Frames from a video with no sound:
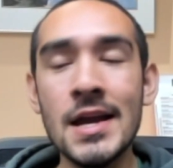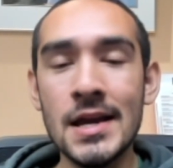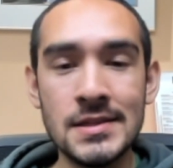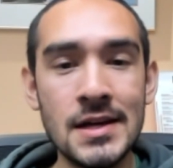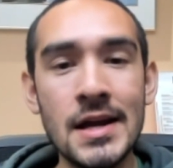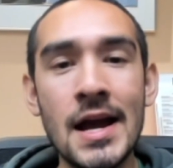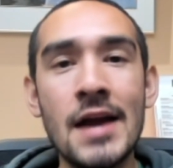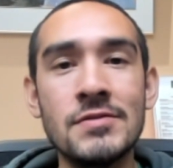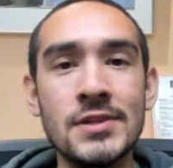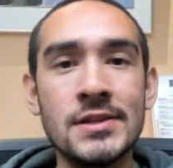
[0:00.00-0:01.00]
it's gonna
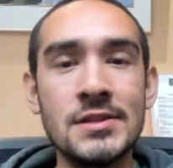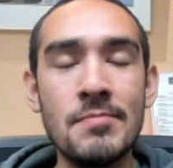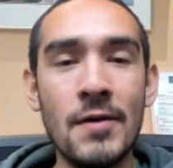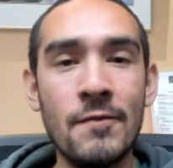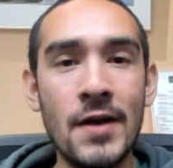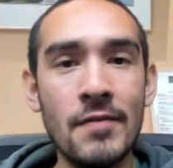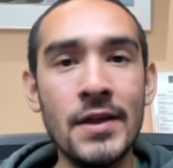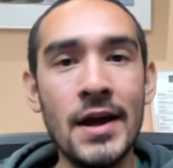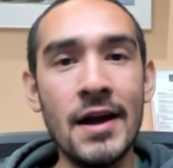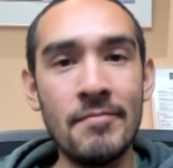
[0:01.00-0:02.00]
have 60 by
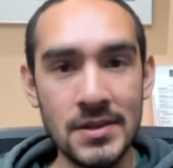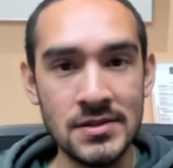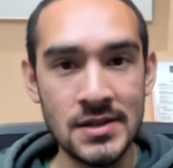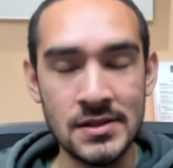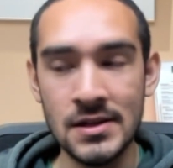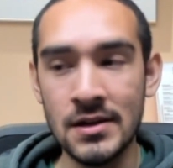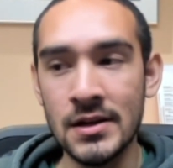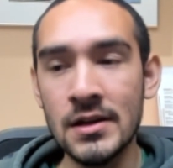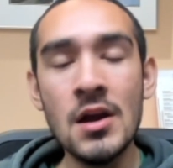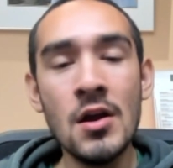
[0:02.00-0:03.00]
5.5 by 60 on
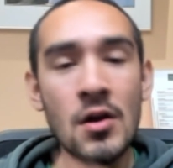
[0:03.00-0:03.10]
it,